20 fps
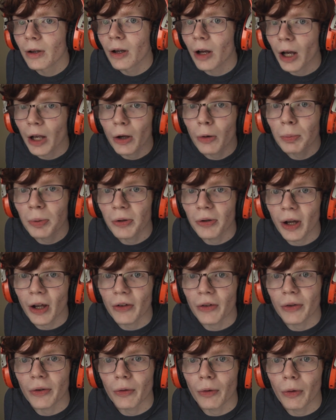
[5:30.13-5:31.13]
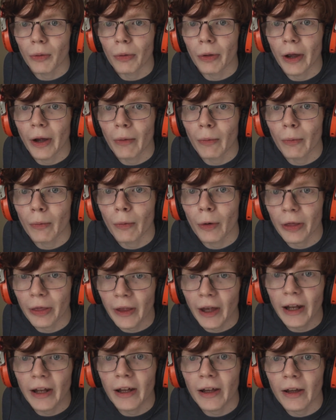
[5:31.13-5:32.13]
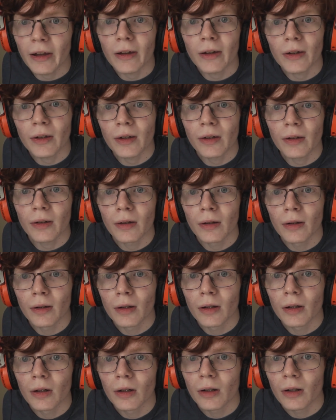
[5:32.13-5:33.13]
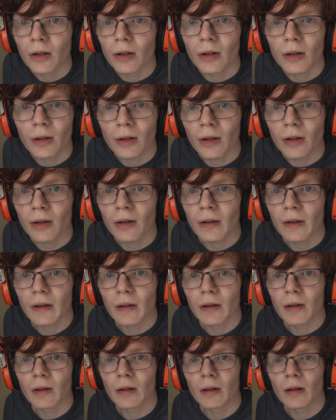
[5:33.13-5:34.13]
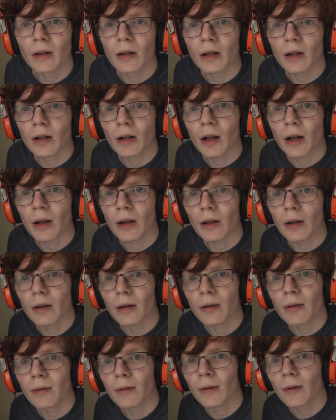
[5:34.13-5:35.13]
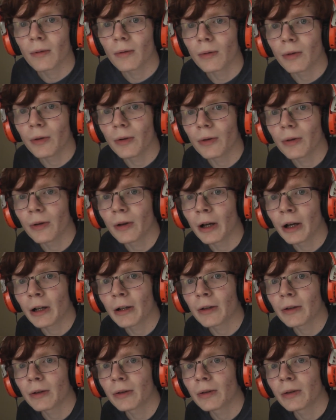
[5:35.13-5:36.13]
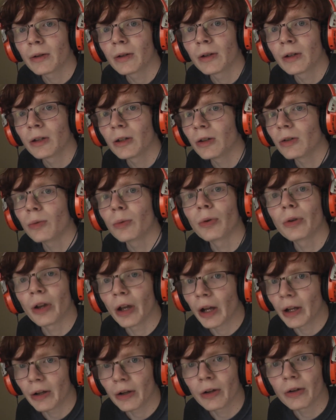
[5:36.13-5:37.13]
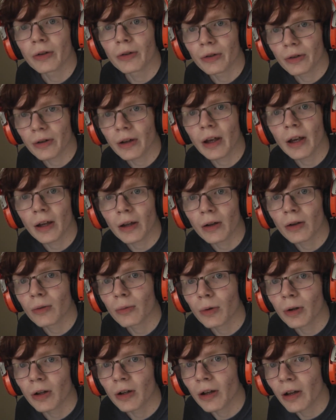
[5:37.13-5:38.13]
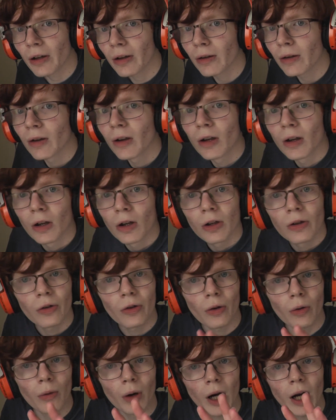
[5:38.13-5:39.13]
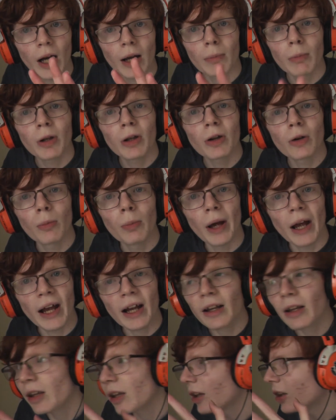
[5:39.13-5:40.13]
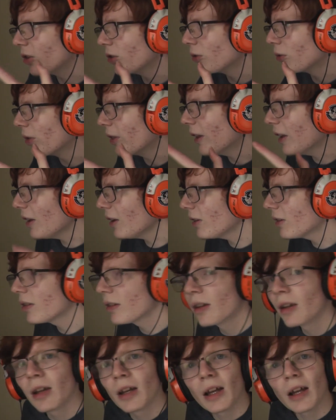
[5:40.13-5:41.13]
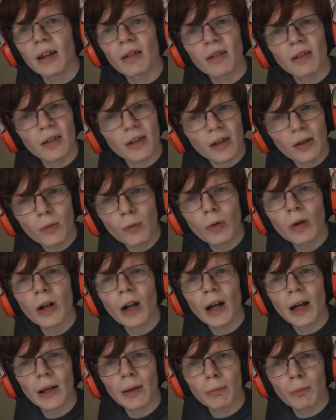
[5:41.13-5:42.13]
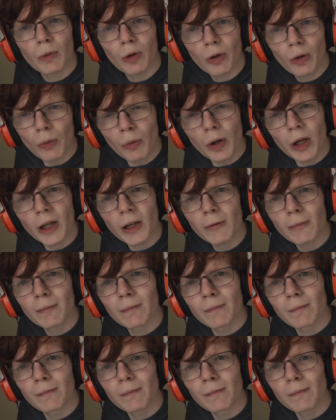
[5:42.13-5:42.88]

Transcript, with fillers: I hope you guys know that what that is, because I would not, you would not understand what it is. So I'm gonna go back into this and see what I'm doing.